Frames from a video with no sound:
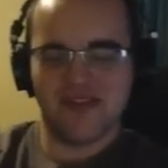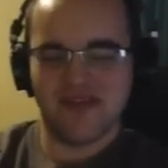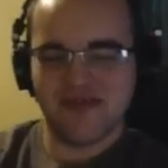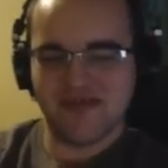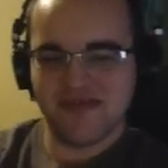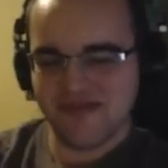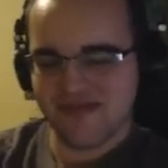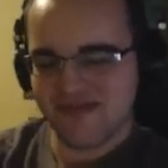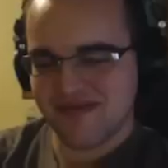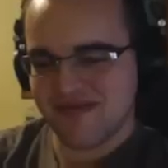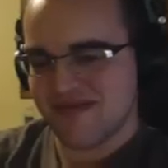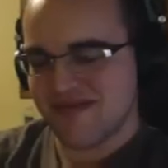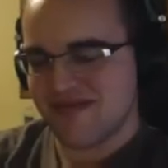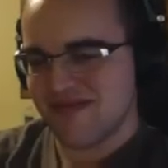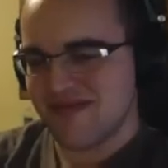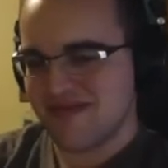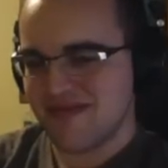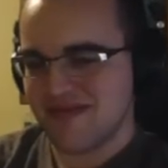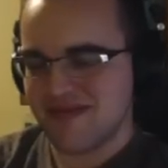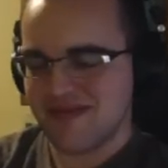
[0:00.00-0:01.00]

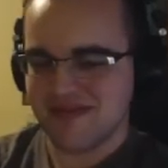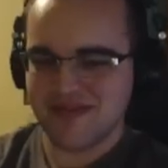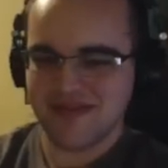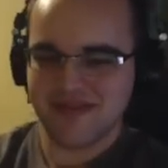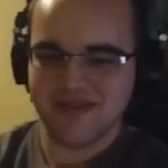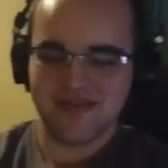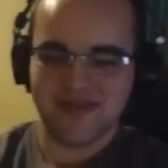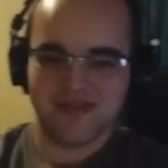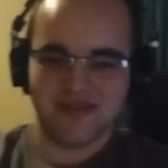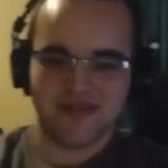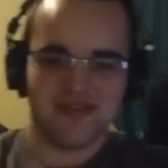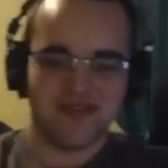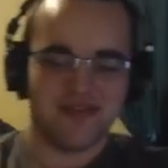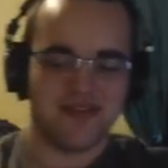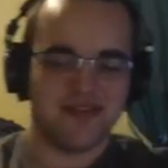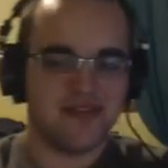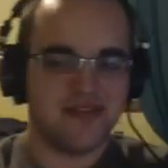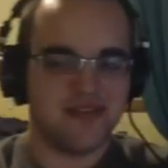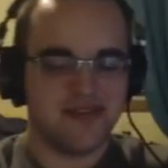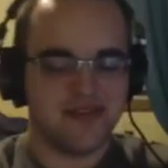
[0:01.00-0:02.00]

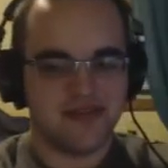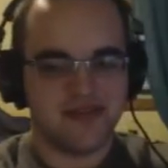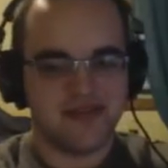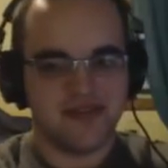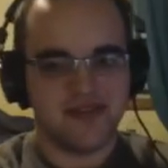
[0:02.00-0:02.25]
Nobody speaks.